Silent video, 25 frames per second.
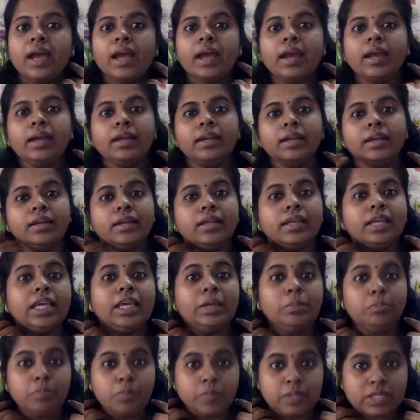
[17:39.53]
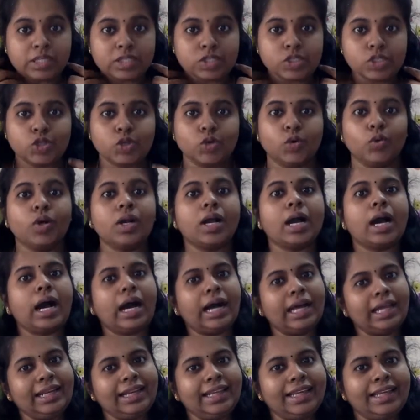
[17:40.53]
and he mistook
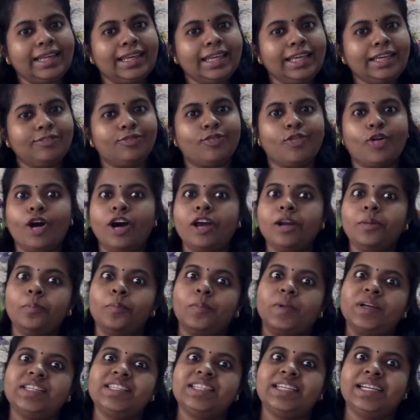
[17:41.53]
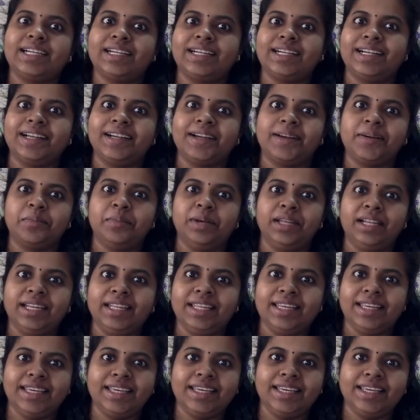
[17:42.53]
Ali for
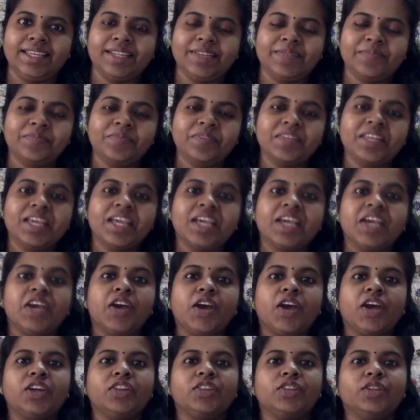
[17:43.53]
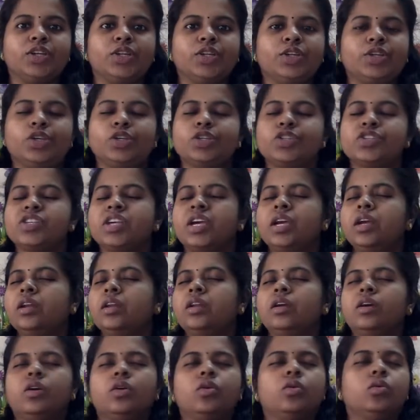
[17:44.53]
Bajrangabali. And then he said,
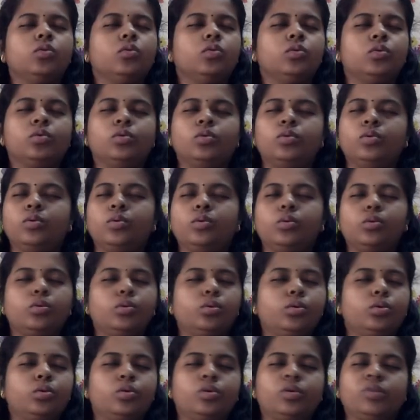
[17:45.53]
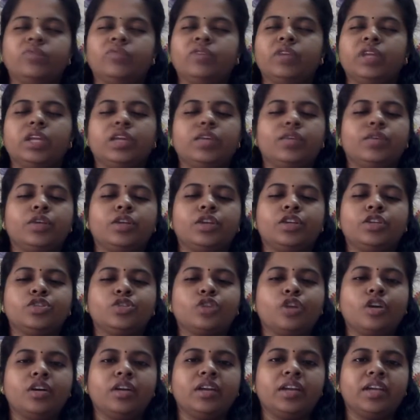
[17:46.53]
"No, no, no, no, I'm very, very
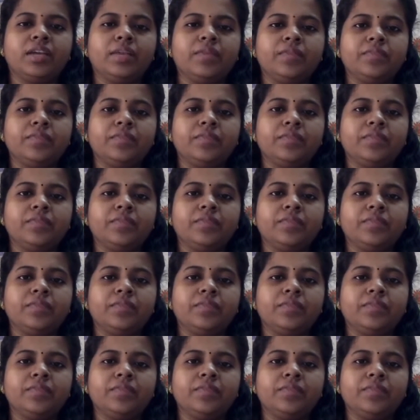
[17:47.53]
sorry."